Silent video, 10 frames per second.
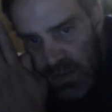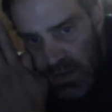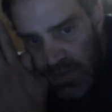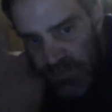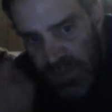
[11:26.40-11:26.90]

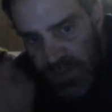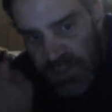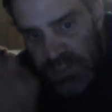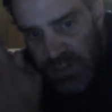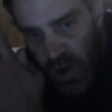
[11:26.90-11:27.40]

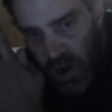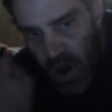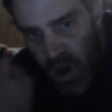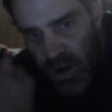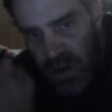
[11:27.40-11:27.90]
invest your
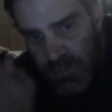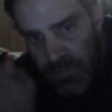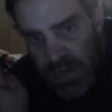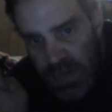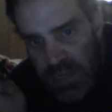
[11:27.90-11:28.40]
hard-earned
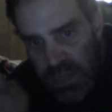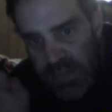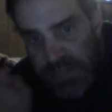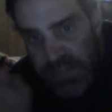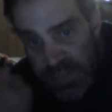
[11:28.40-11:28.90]
money
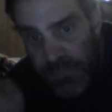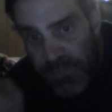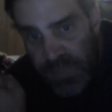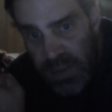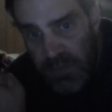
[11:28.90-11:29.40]
into
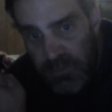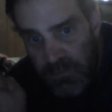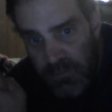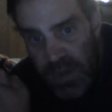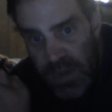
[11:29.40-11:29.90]

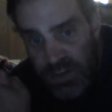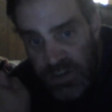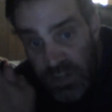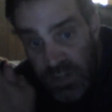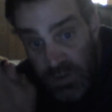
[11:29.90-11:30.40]
something, make
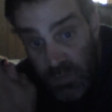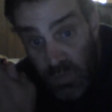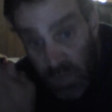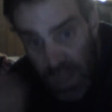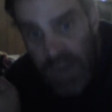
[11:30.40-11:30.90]
sure you
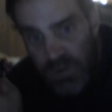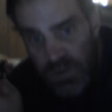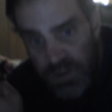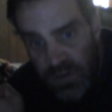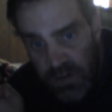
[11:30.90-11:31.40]
like
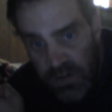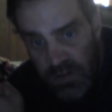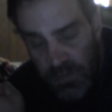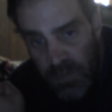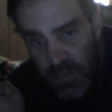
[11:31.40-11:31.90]
what you're
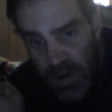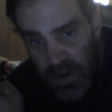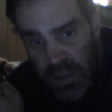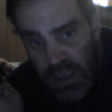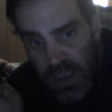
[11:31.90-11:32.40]

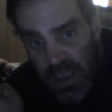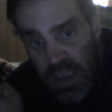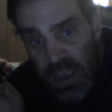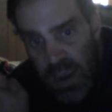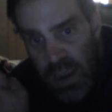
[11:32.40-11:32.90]
promoting
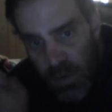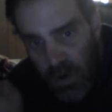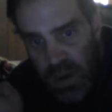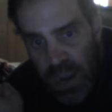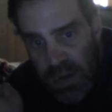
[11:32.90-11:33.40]
and
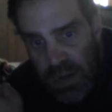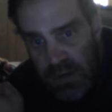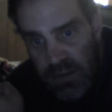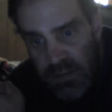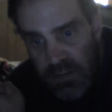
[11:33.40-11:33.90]
work at it.
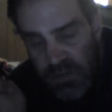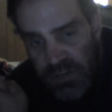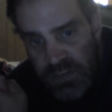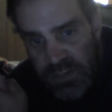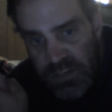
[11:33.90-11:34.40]
Don't
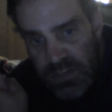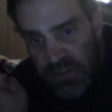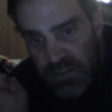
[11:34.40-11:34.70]
just